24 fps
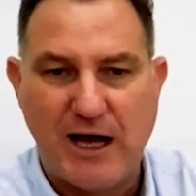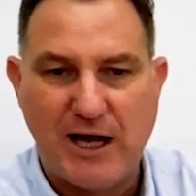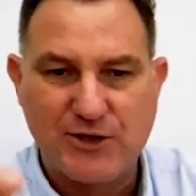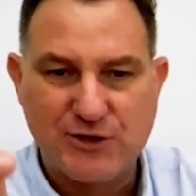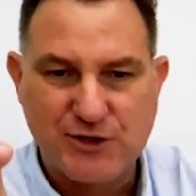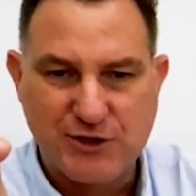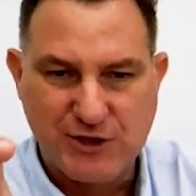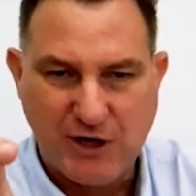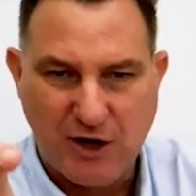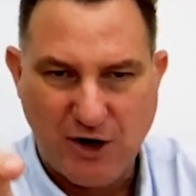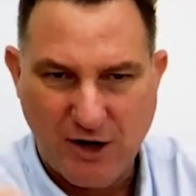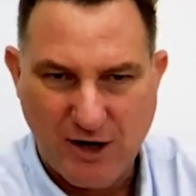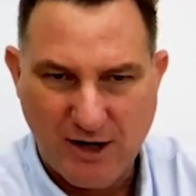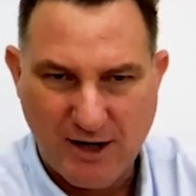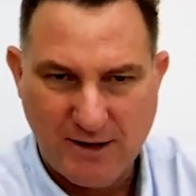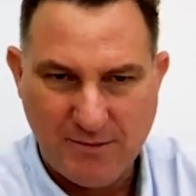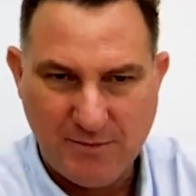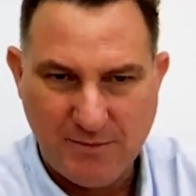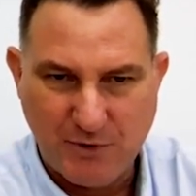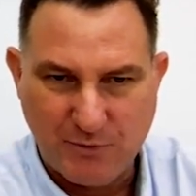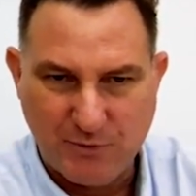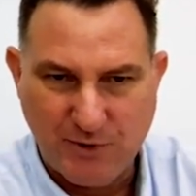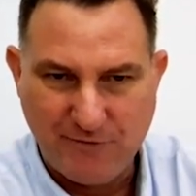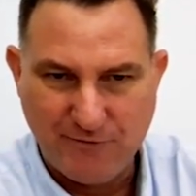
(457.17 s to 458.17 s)

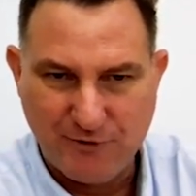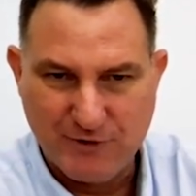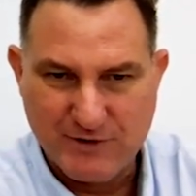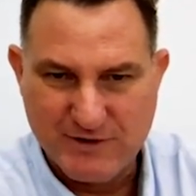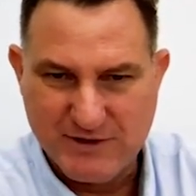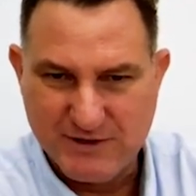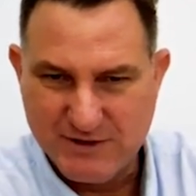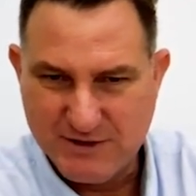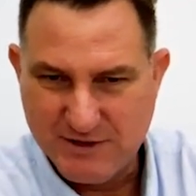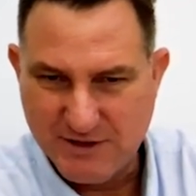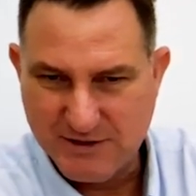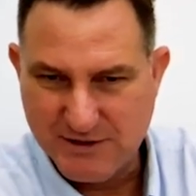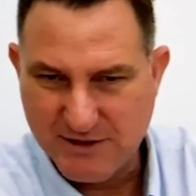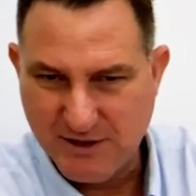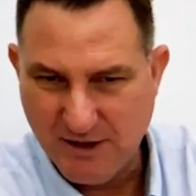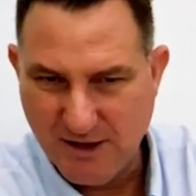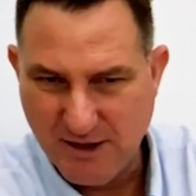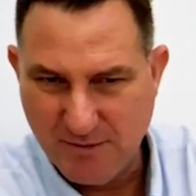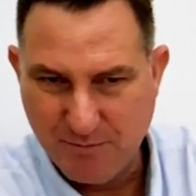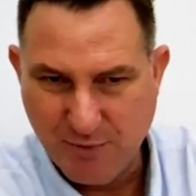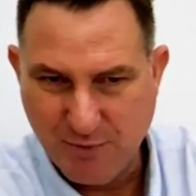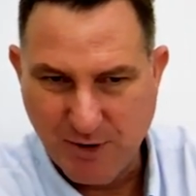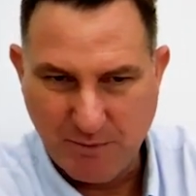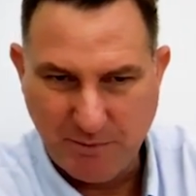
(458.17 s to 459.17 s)
time, references to
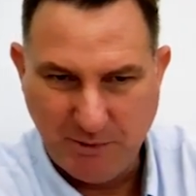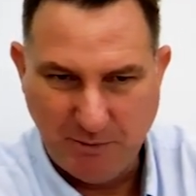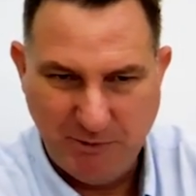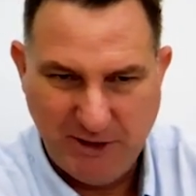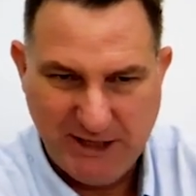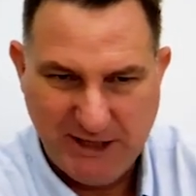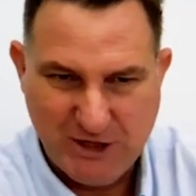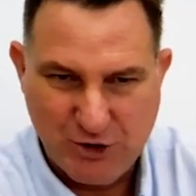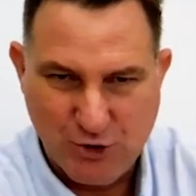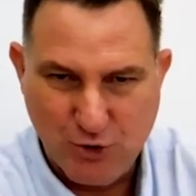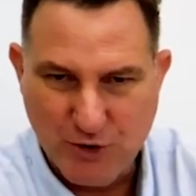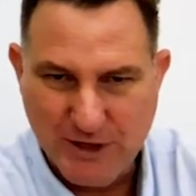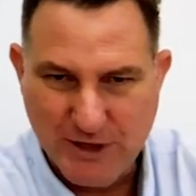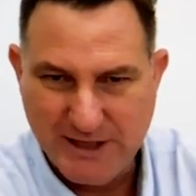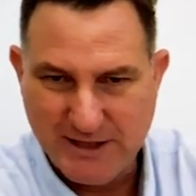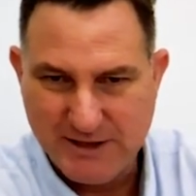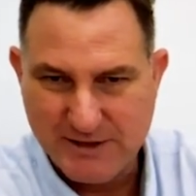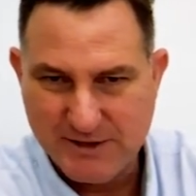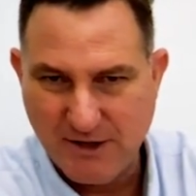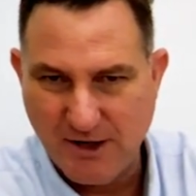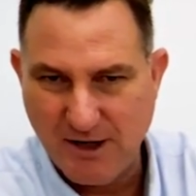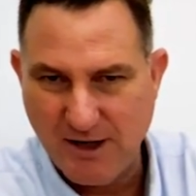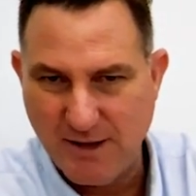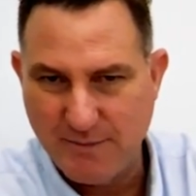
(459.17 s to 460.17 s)
time, probably cooking
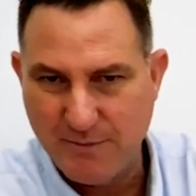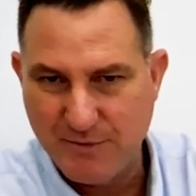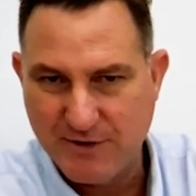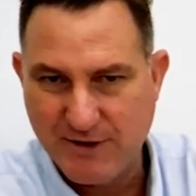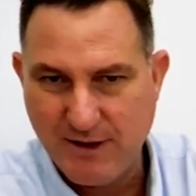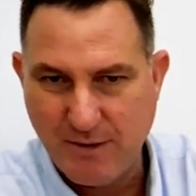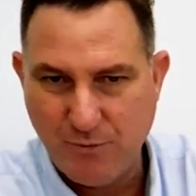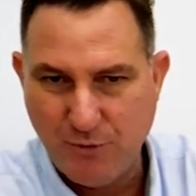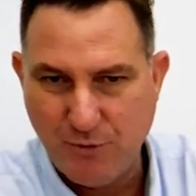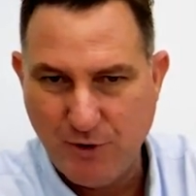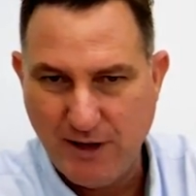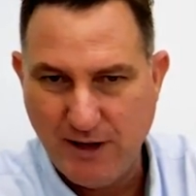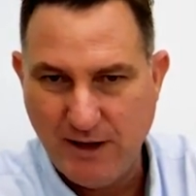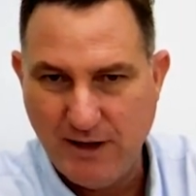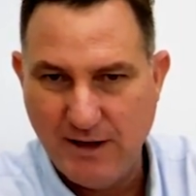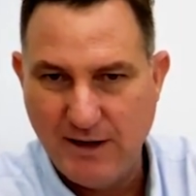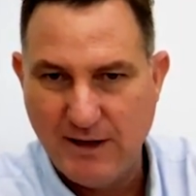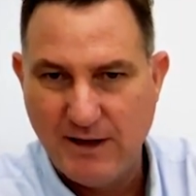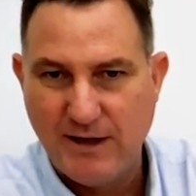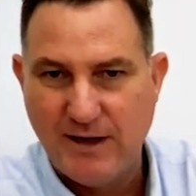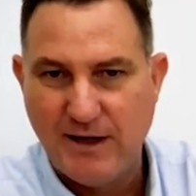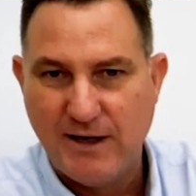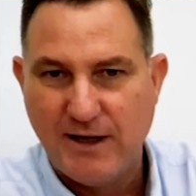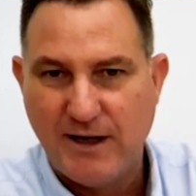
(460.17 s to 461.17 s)
time somewhere.
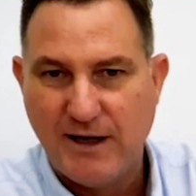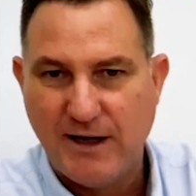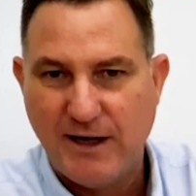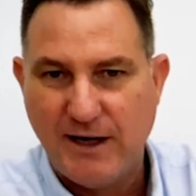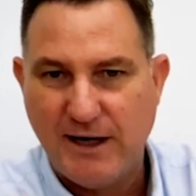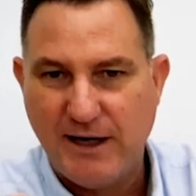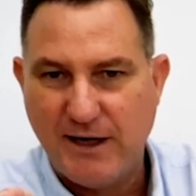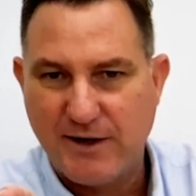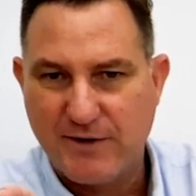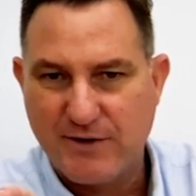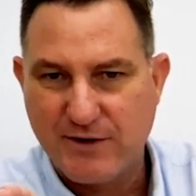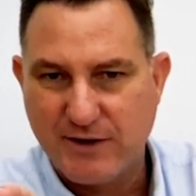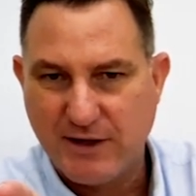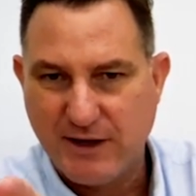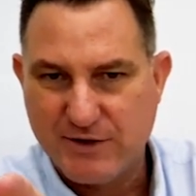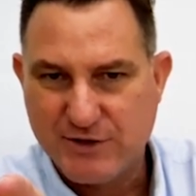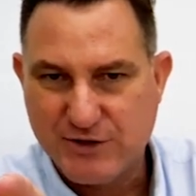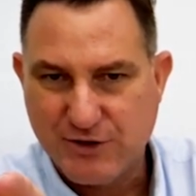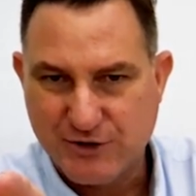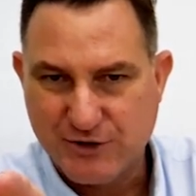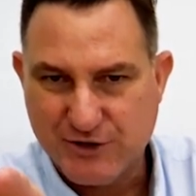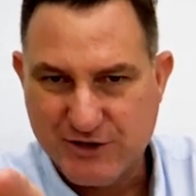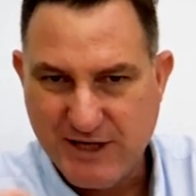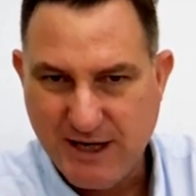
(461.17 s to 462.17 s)
Yes, it's
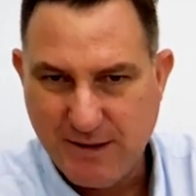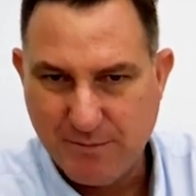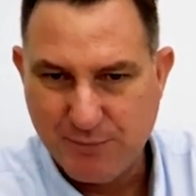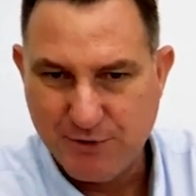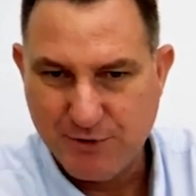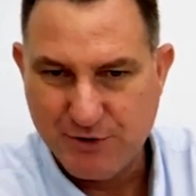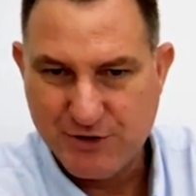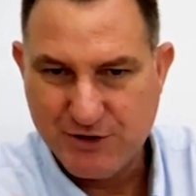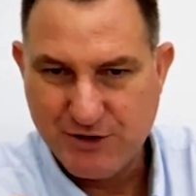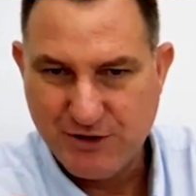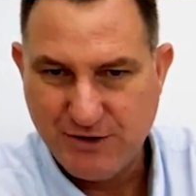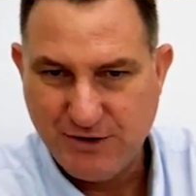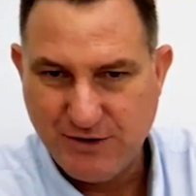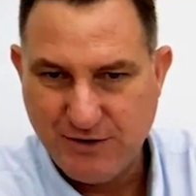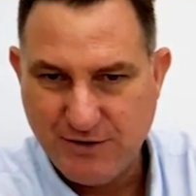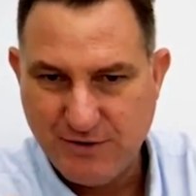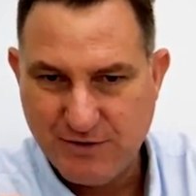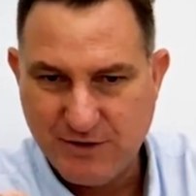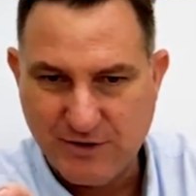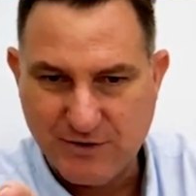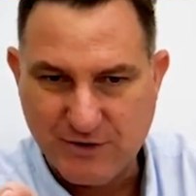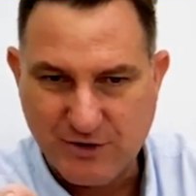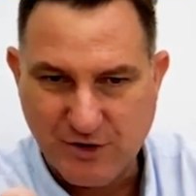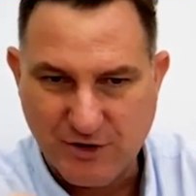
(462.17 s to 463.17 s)
got temperatures,
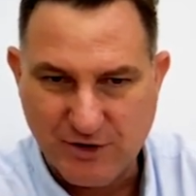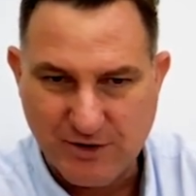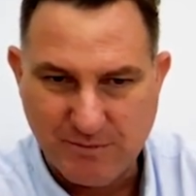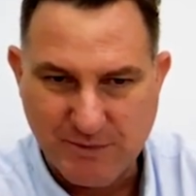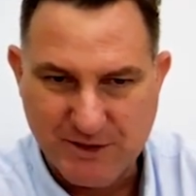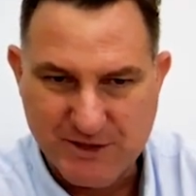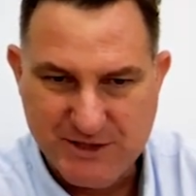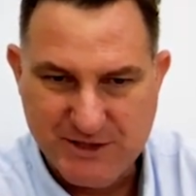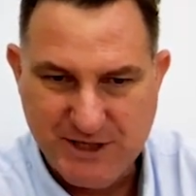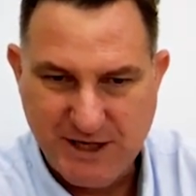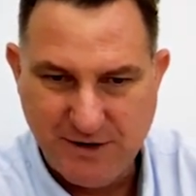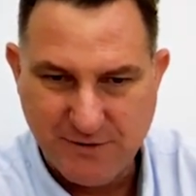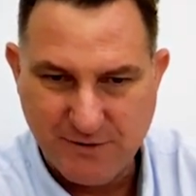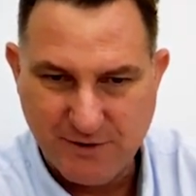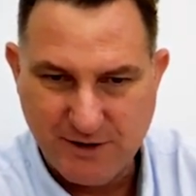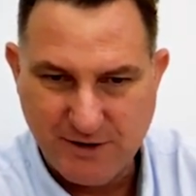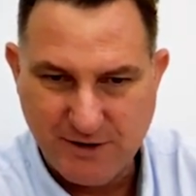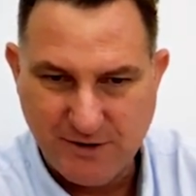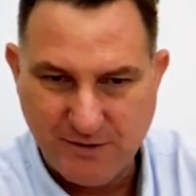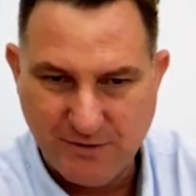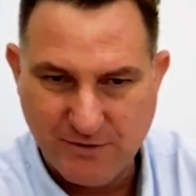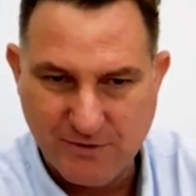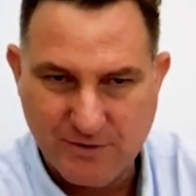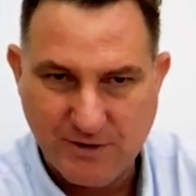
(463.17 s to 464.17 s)
it's got the
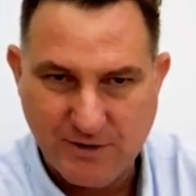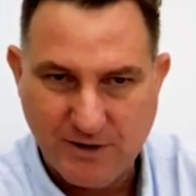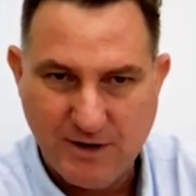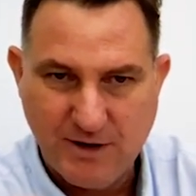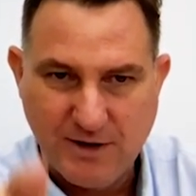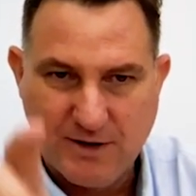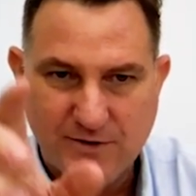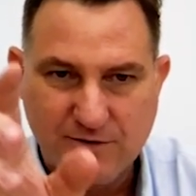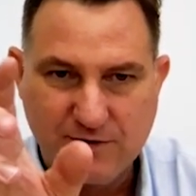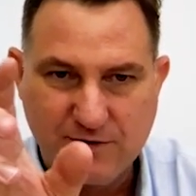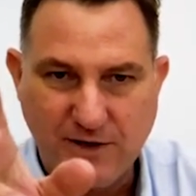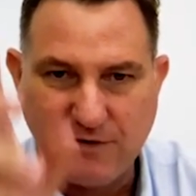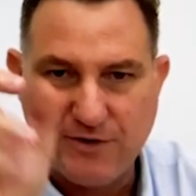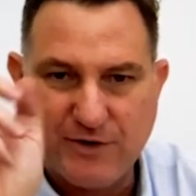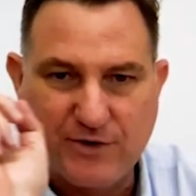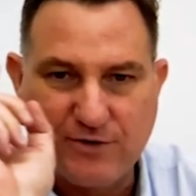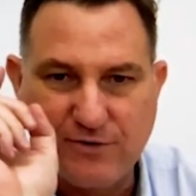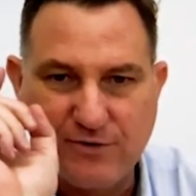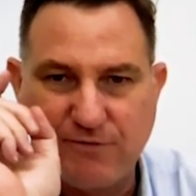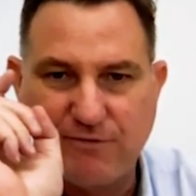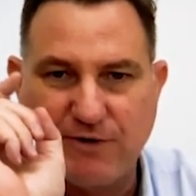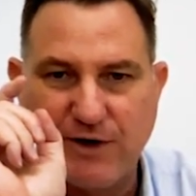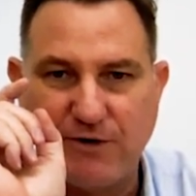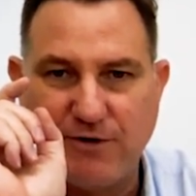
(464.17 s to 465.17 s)
materials. So this is
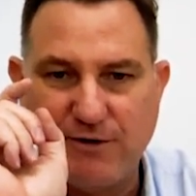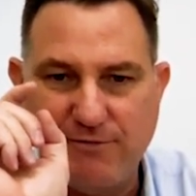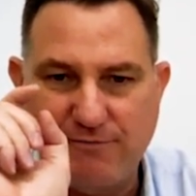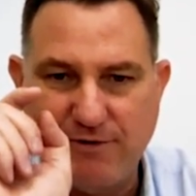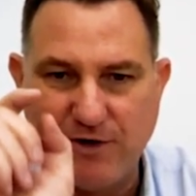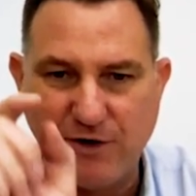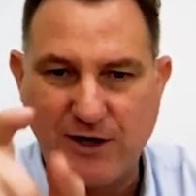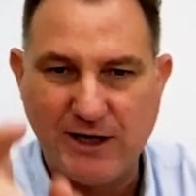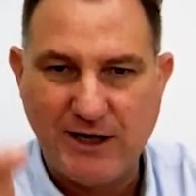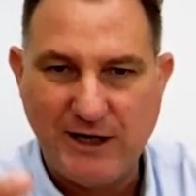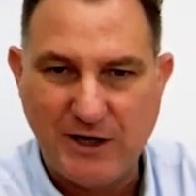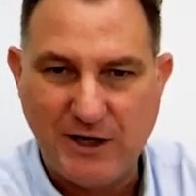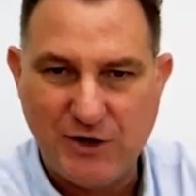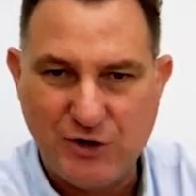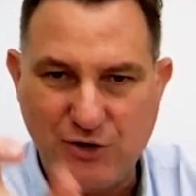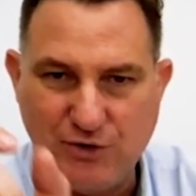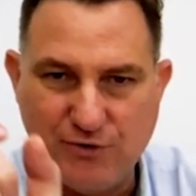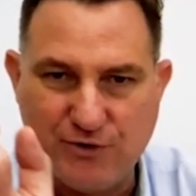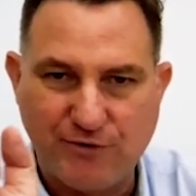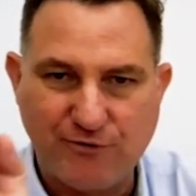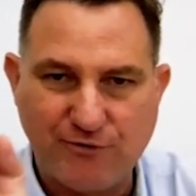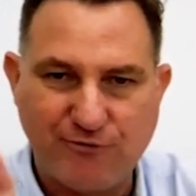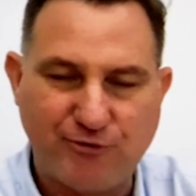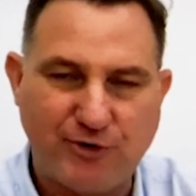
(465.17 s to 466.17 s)
a very, very
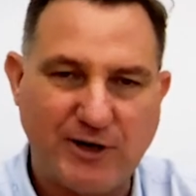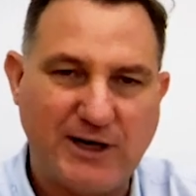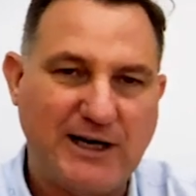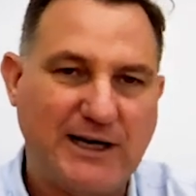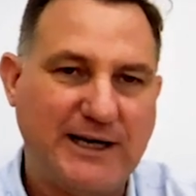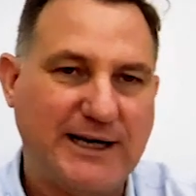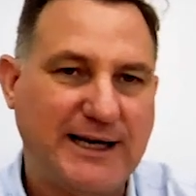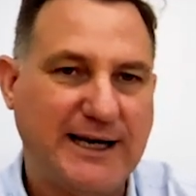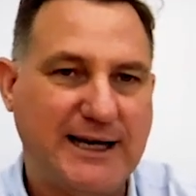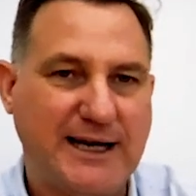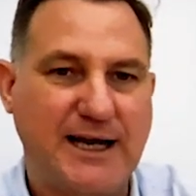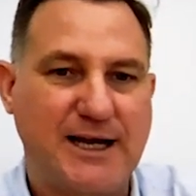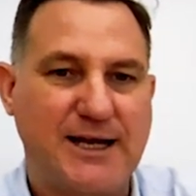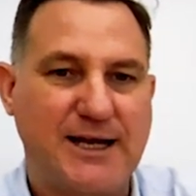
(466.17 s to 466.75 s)
user-friendly